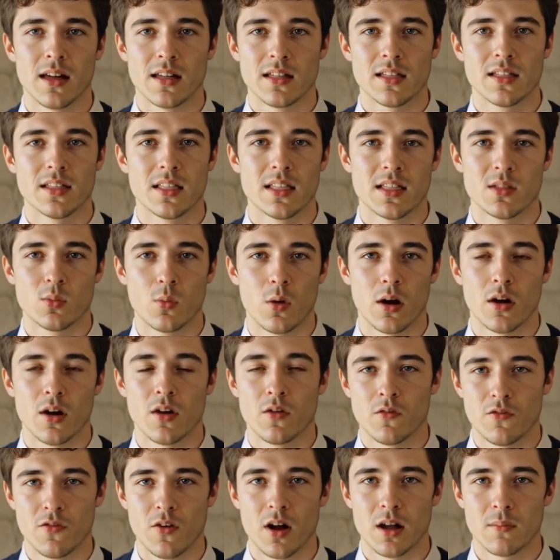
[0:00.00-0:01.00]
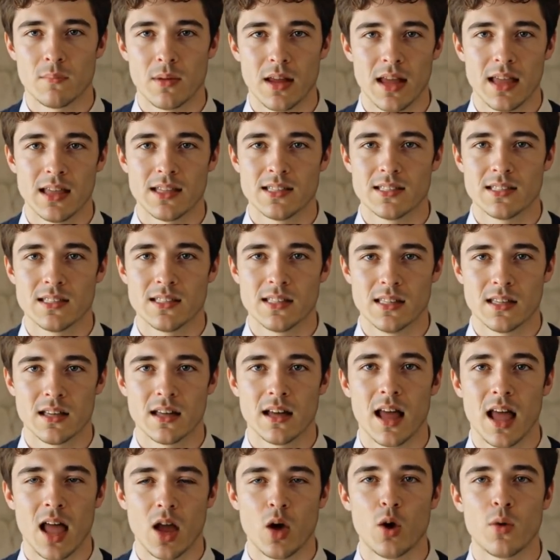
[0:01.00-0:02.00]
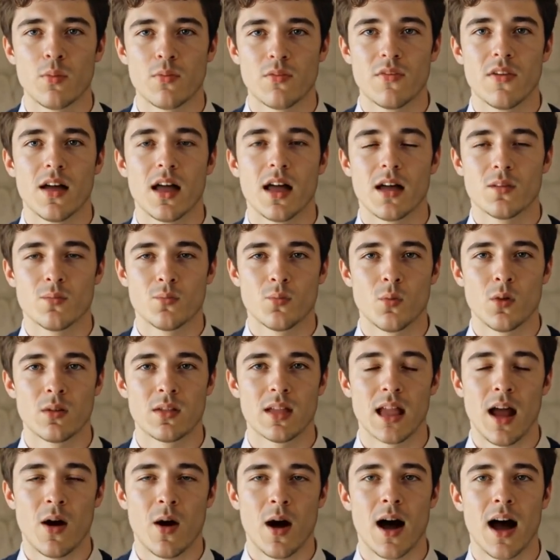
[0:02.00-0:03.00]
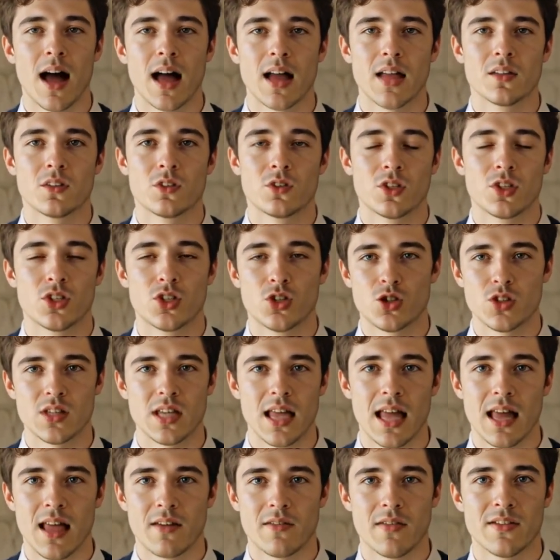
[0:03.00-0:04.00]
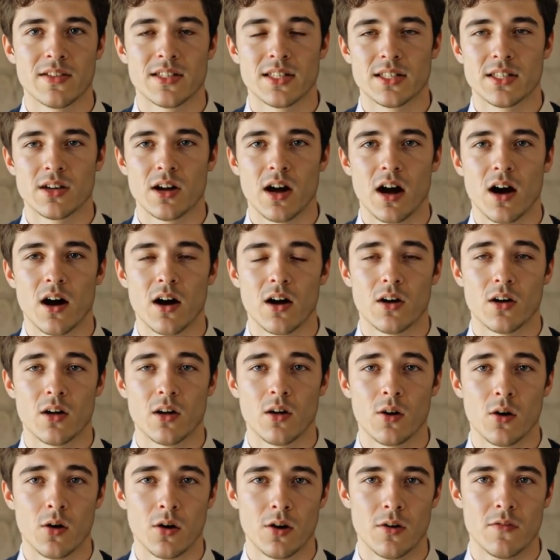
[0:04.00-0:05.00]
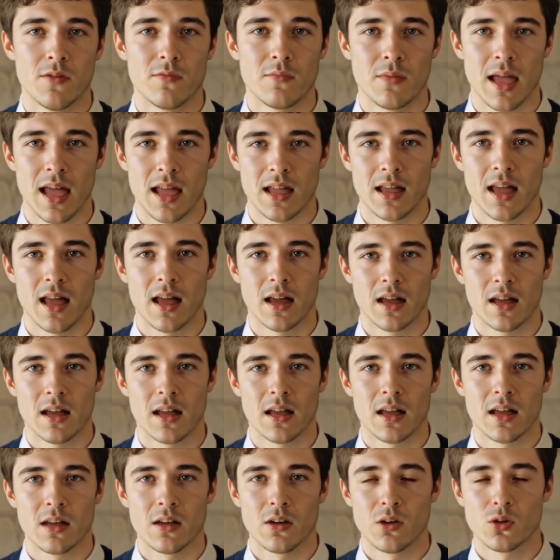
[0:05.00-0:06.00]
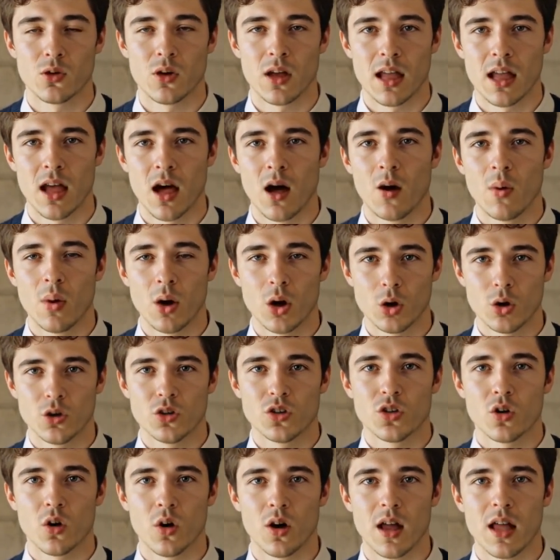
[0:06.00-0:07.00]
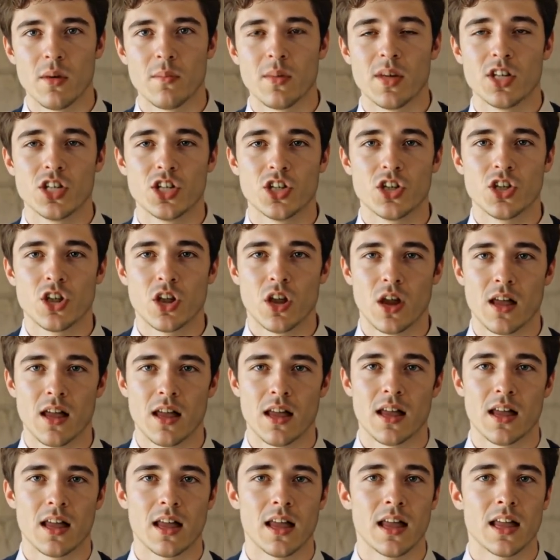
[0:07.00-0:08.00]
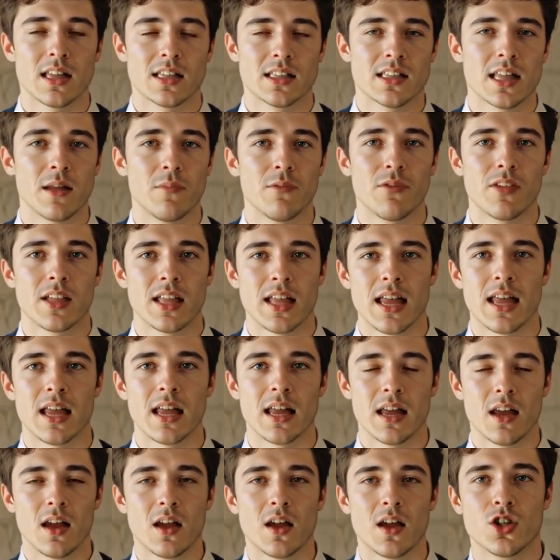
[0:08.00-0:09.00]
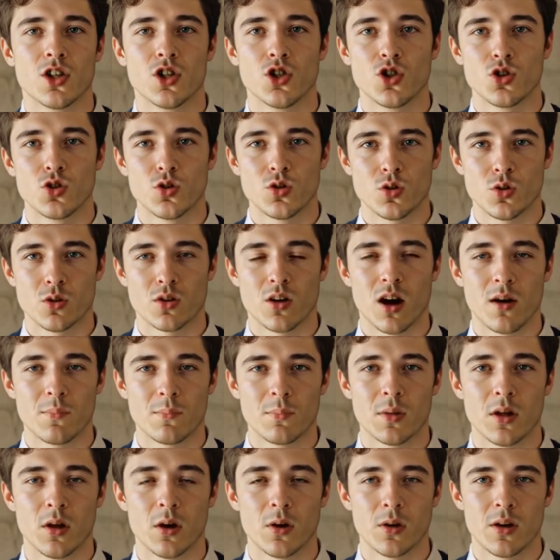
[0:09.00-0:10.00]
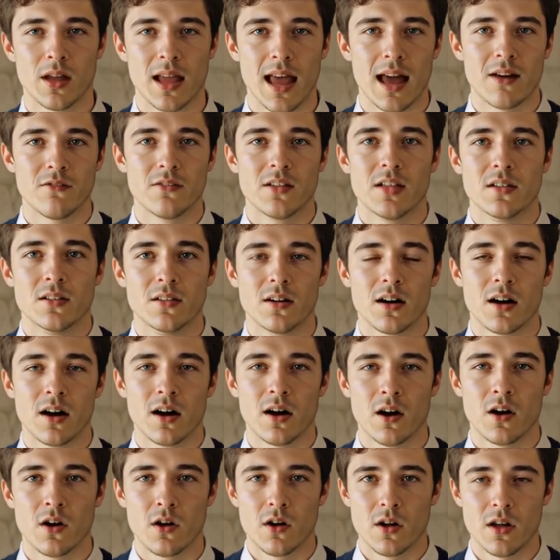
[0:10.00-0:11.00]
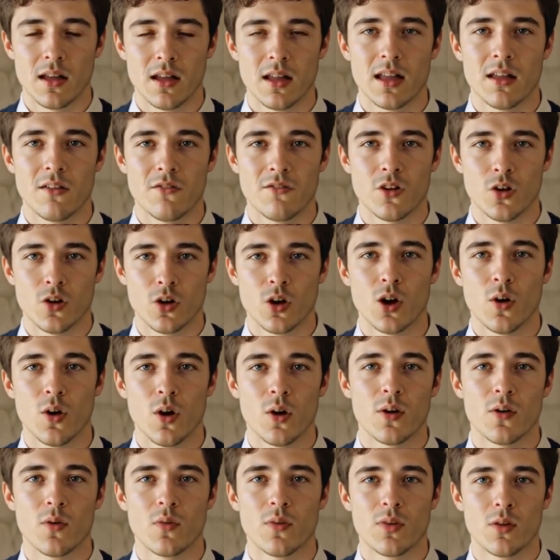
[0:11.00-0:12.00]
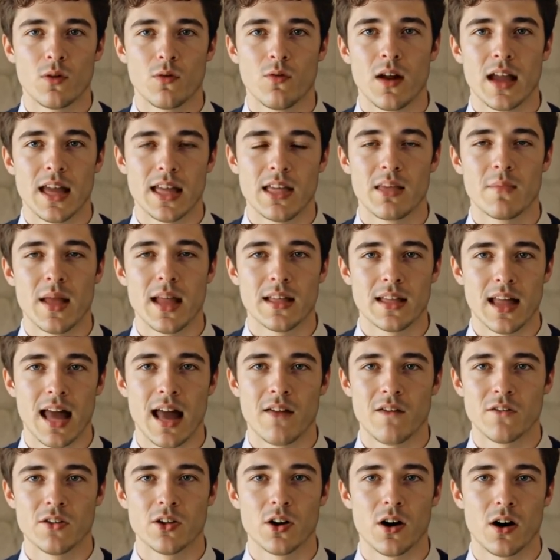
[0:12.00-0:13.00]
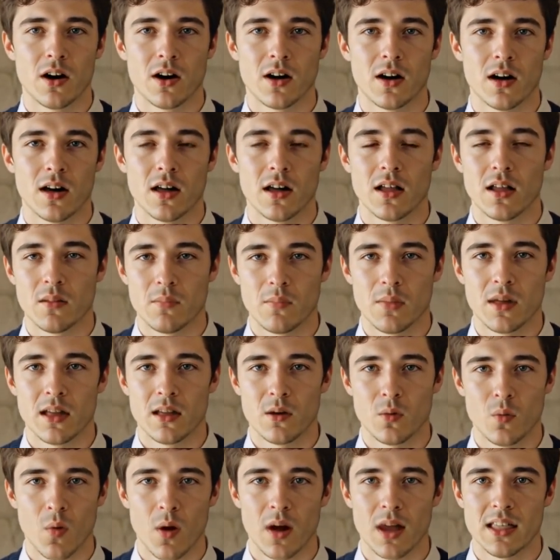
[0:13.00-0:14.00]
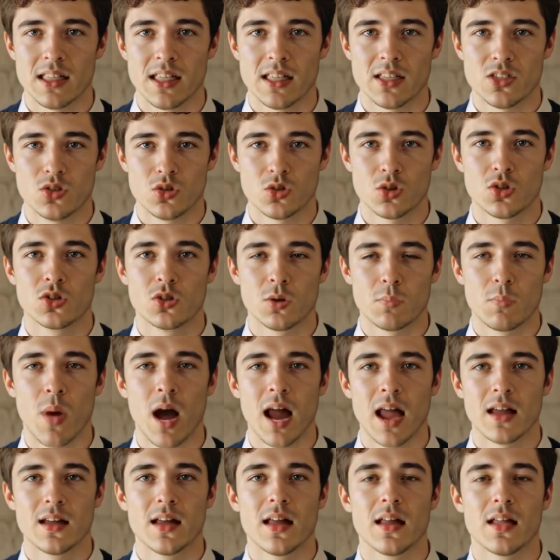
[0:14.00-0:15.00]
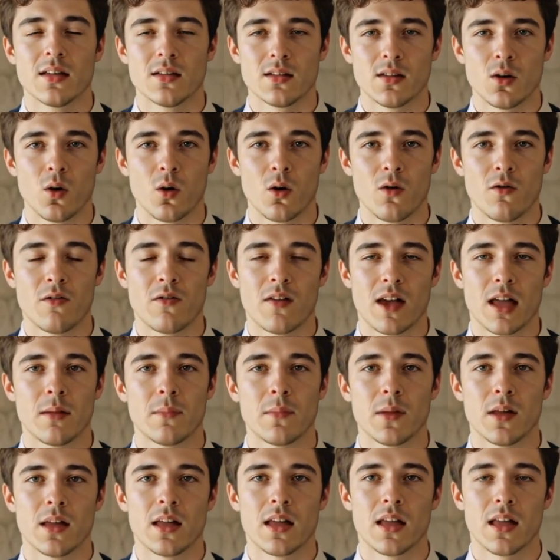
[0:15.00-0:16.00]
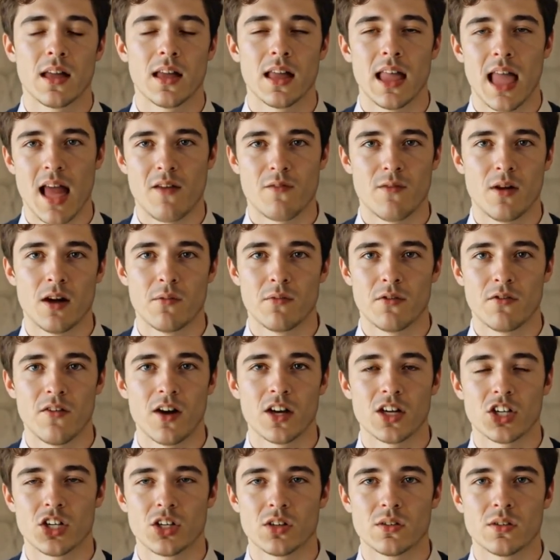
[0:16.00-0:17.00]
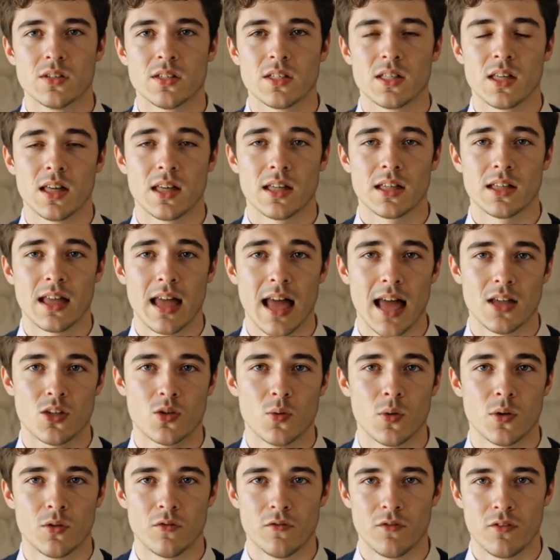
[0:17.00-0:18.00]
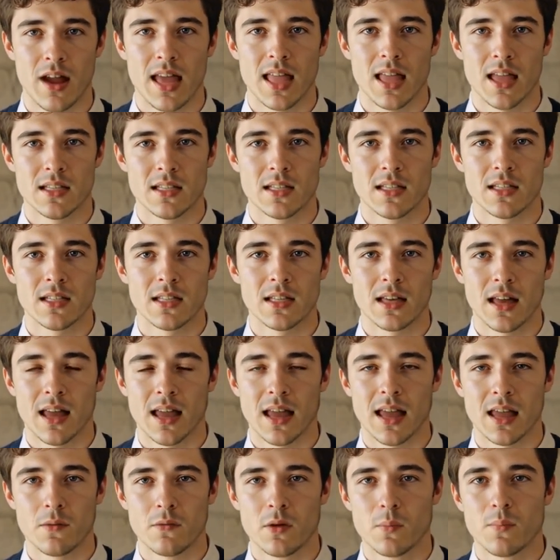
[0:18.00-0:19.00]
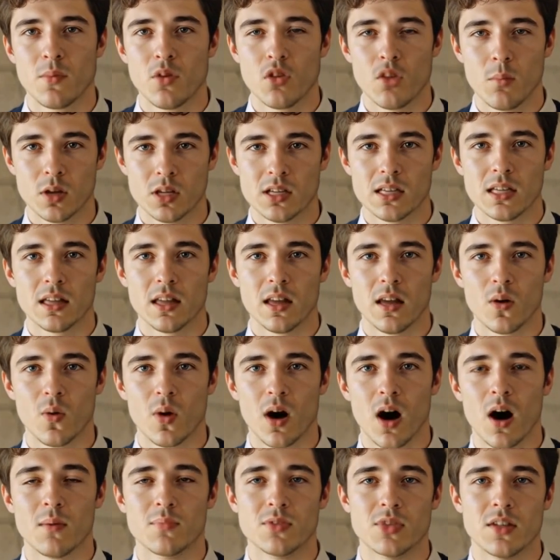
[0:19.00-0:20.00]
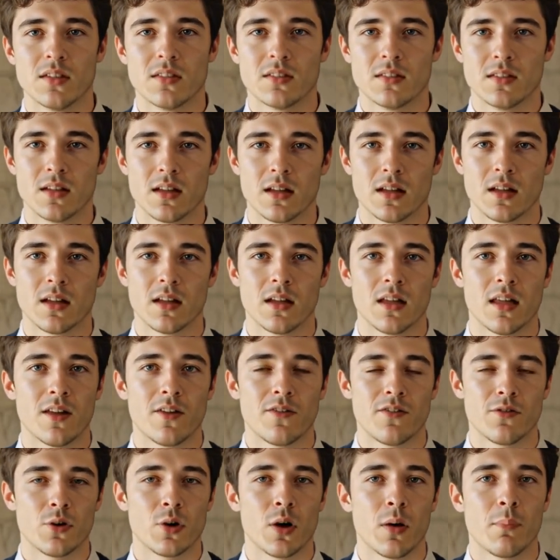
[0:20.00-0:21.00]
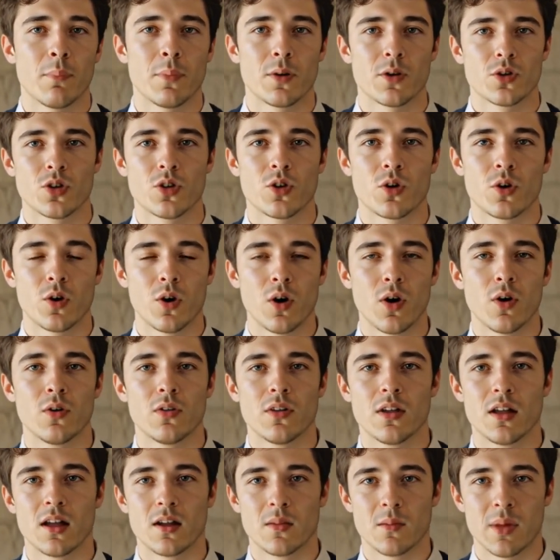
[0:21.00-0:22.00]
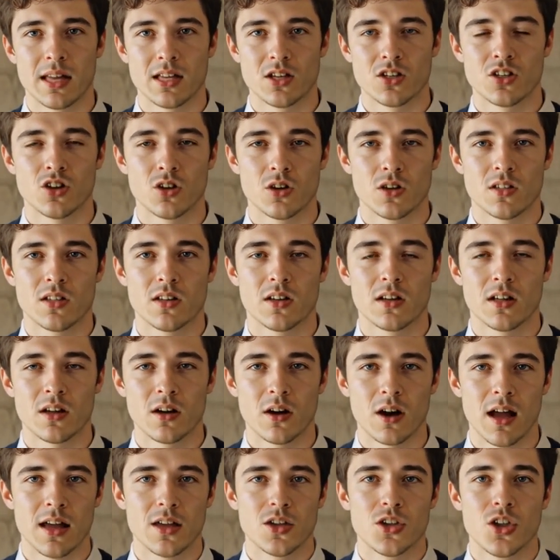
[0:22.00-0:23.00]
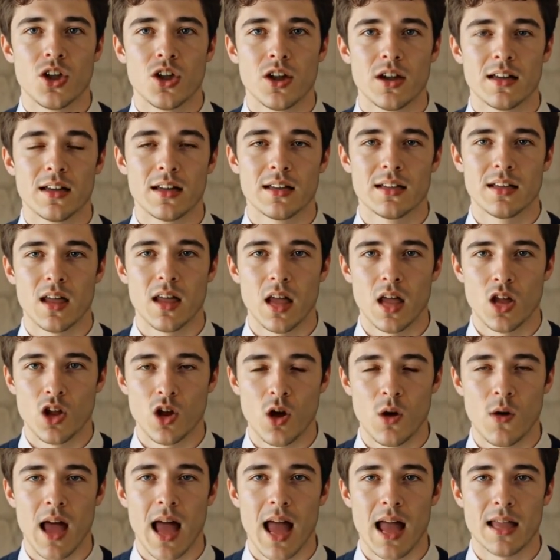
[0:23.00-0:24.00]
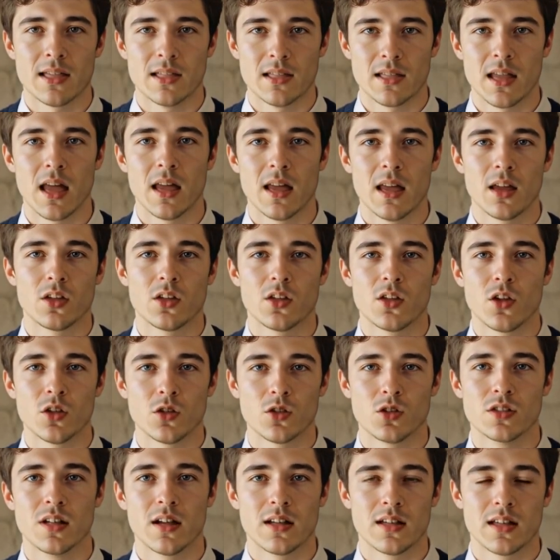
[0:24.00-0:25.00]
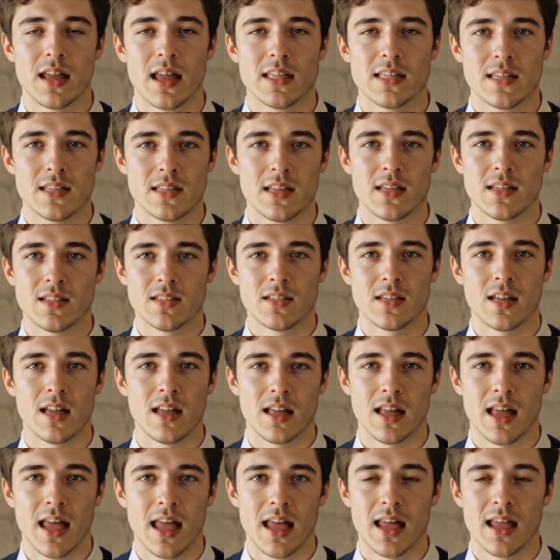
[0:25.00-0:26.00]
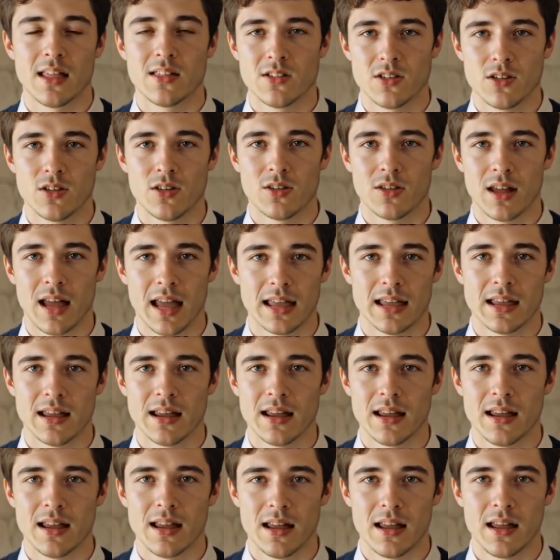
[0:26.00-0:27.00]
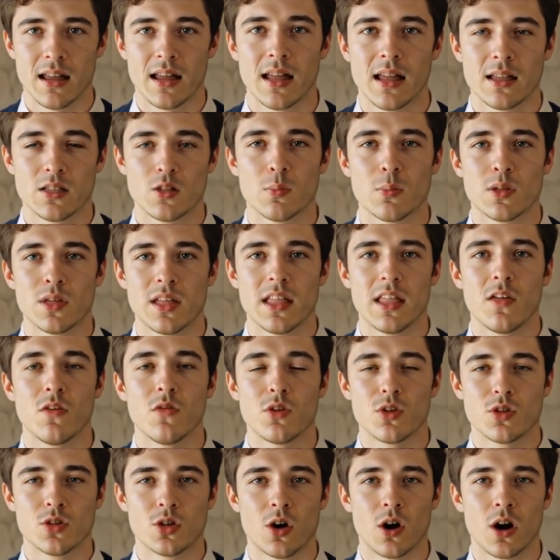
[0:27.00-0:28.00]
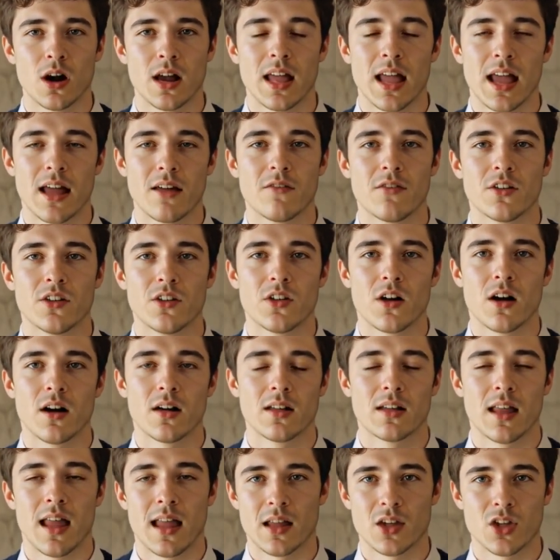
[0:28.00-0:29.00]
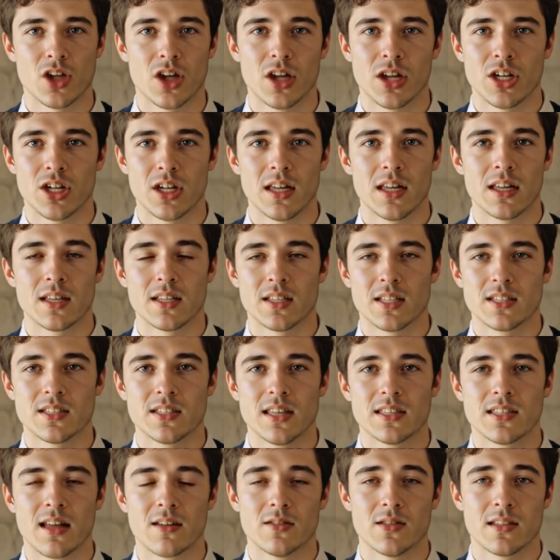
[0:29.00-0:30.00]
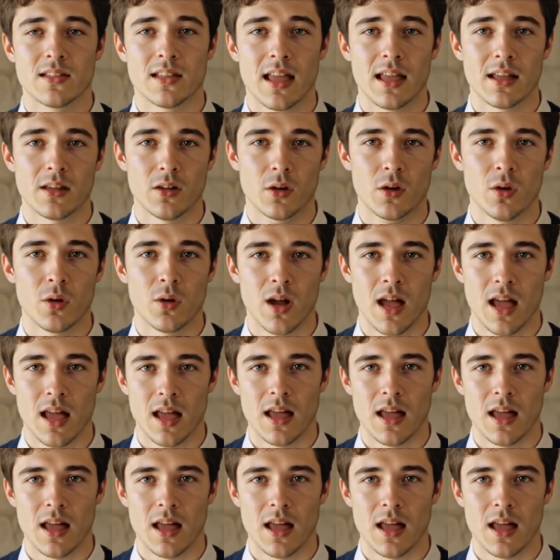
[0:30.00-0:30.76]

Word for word: This is where the fun begins. Humva will now ask you to choose an avatar, or even better, you can upload your own image. Step 3. Choose or upload an avatar. If you're going with a ready-made avatar, pick one that suits your brand or vibe. They have professionals, casual faces, and even multilingual options. If you upload your own, make sure it's a clear headshot, no hats, no sunglasses, and has good lighting. This will give you a talking avatar that actually looks and sounds like you.